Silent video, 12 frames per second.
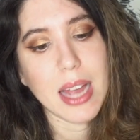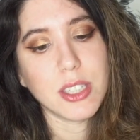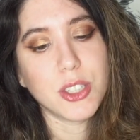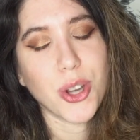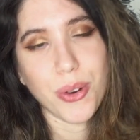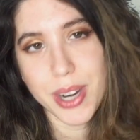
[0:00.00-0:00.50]

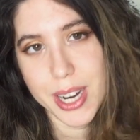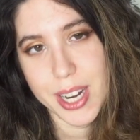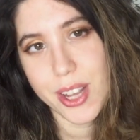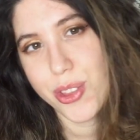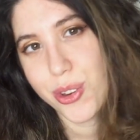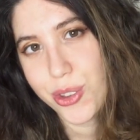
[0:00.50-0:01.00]
and
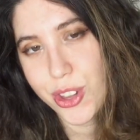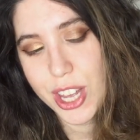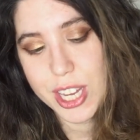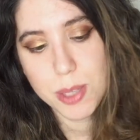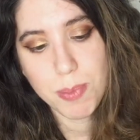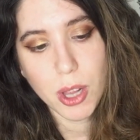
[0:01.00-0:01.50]
donating through
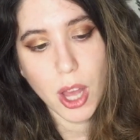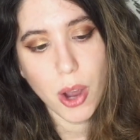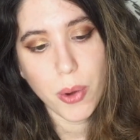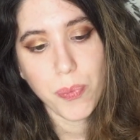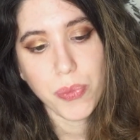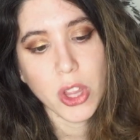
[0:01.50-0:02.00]
the links
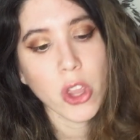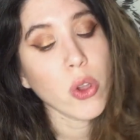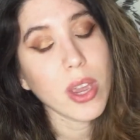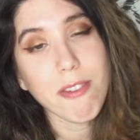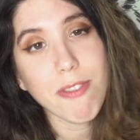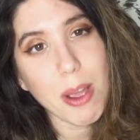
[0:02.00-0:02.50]
below.
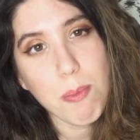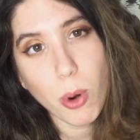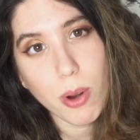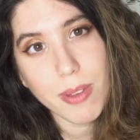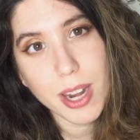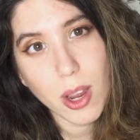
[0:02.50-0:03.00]
You can
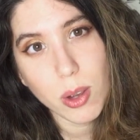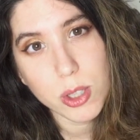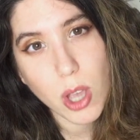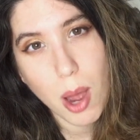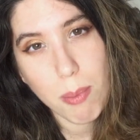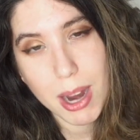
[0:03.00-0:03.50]
find more
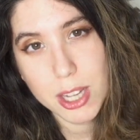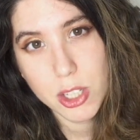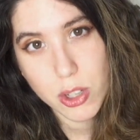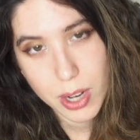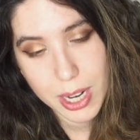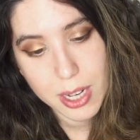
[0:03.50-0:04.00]
videos on my
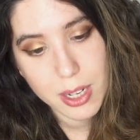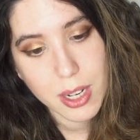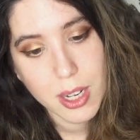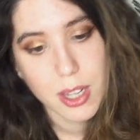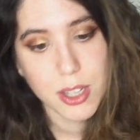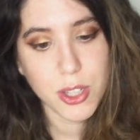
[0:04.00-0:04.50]

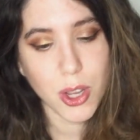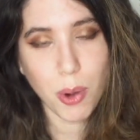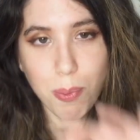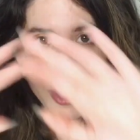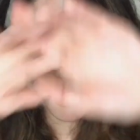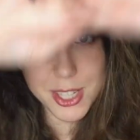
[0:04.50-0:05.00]
screen,
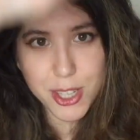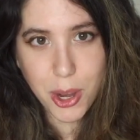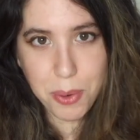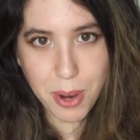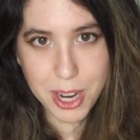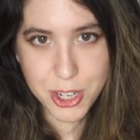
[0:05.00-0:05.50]
so please
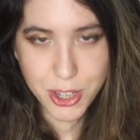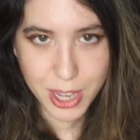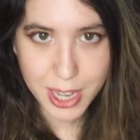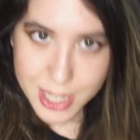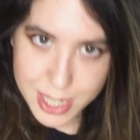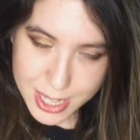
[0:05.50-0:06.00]
go watch
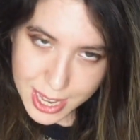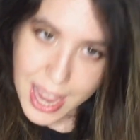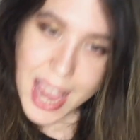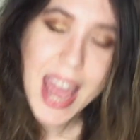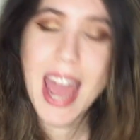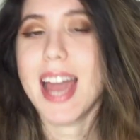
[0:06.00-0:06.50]
these.
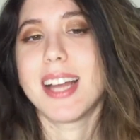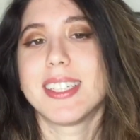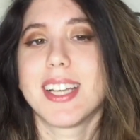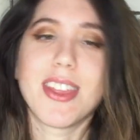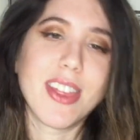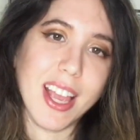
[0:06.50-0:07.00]

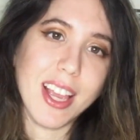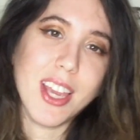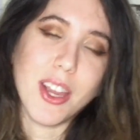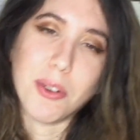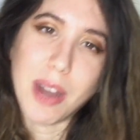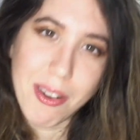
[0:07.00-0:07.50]
And
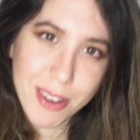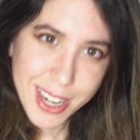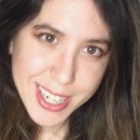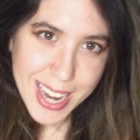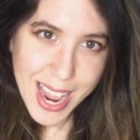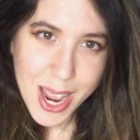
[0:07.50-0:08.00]
thank you. Have
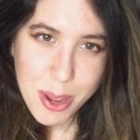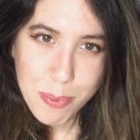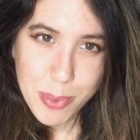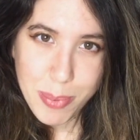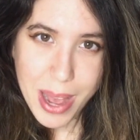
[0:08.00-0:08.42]
a great day.